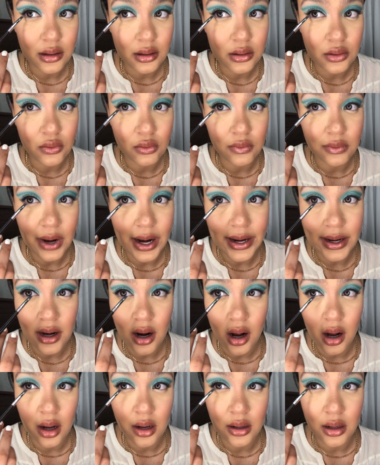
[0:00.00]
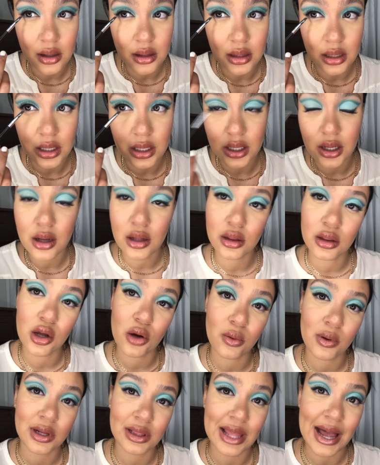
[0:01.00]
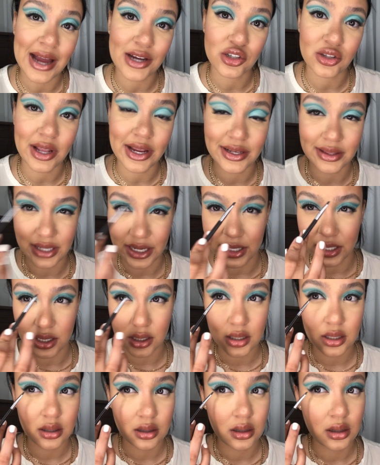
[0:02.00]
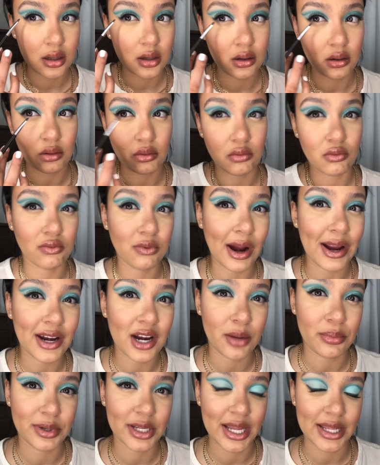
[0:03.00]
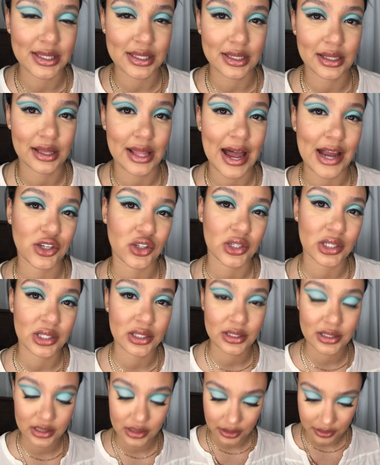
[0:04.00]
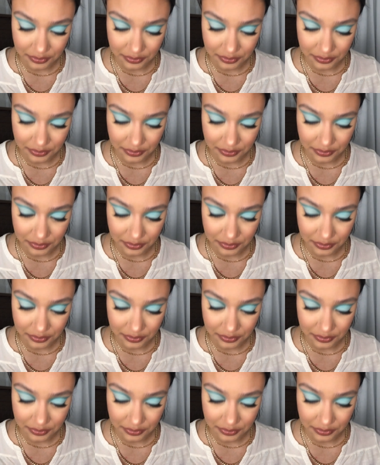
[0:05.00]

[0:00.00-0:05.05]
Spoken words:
right on the lower lash line, like right up against the lashes.